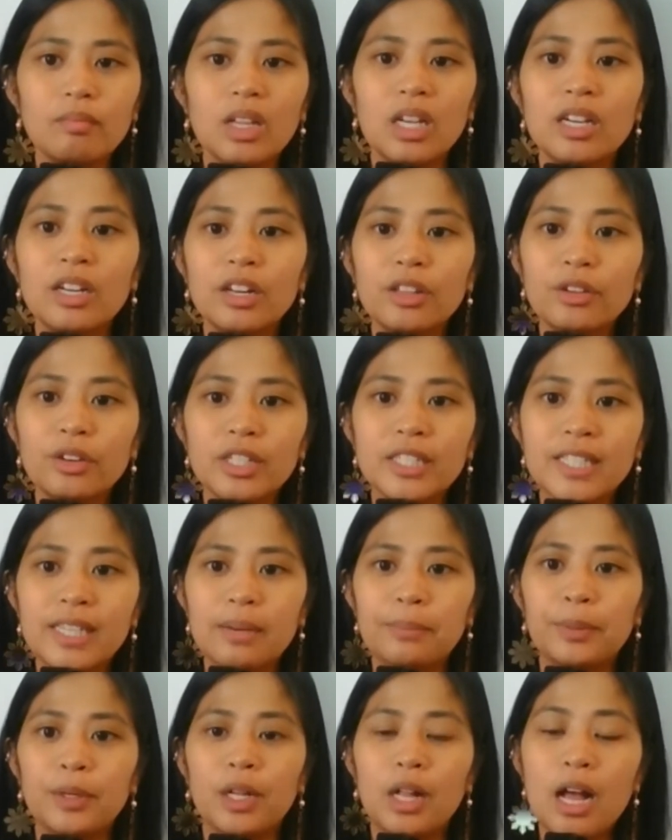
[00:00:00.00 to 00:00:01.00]
Another
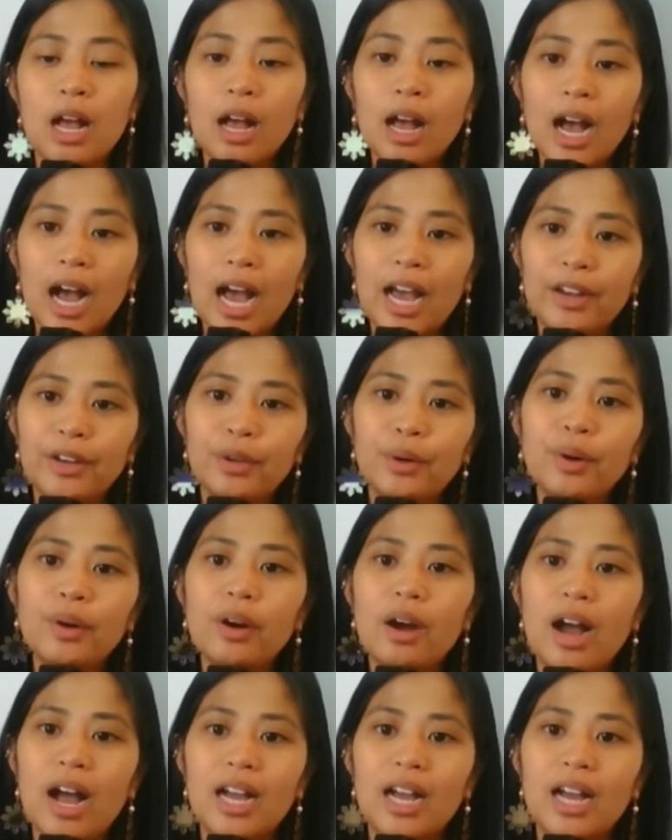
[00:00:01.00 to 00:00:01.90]
example, ano